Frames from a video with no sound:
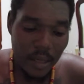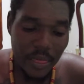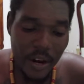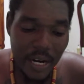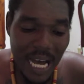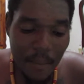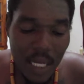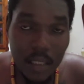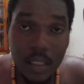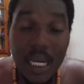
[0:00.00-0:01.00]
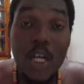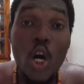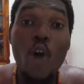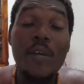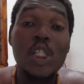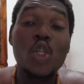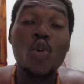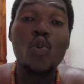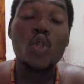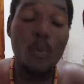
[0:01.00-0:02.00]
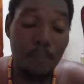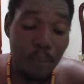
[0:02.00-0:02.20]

The third habit, encourage you to